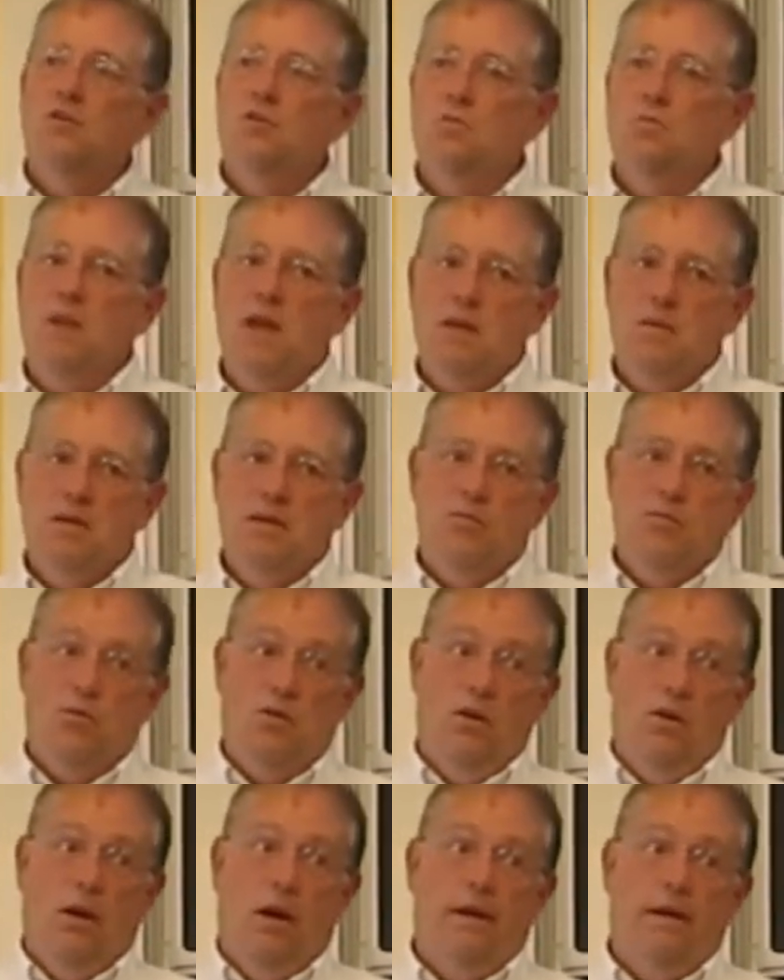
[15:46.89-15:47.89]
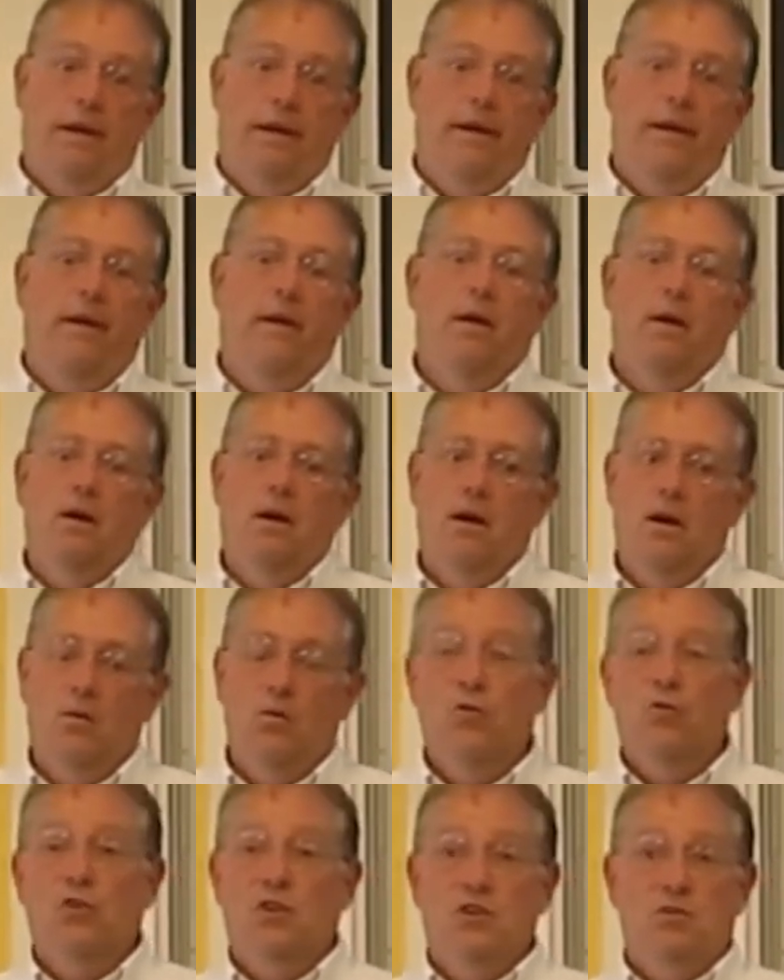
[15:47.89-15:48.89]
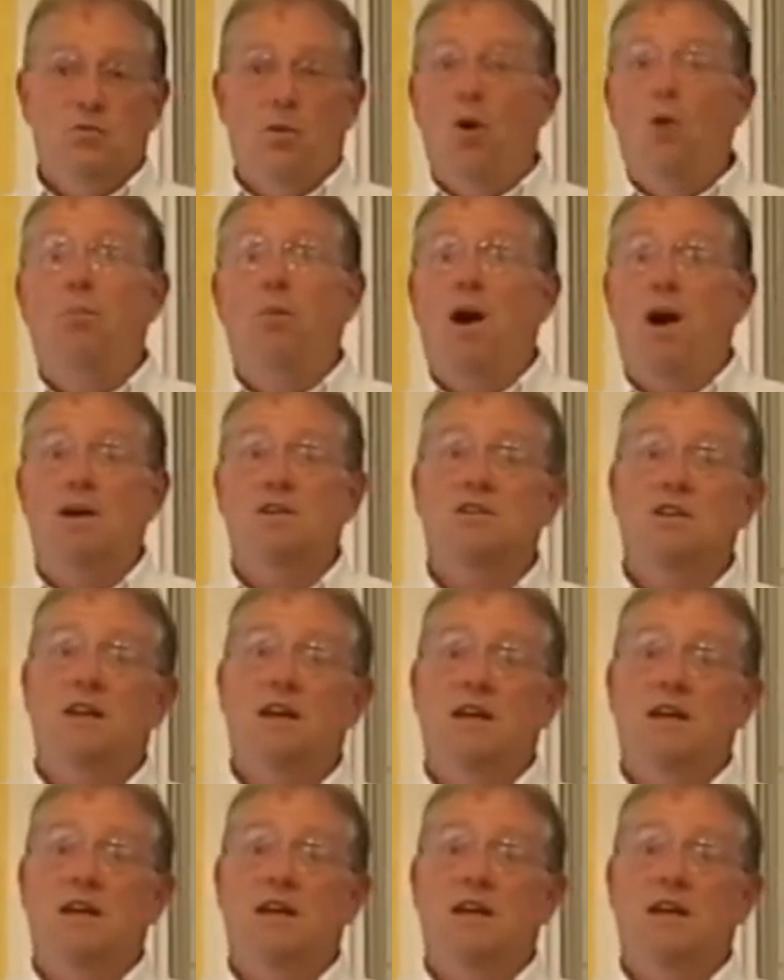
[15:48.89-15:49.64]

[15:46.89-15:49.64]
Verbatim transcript: So maybe if we're lucky, Um, we'll see smallpox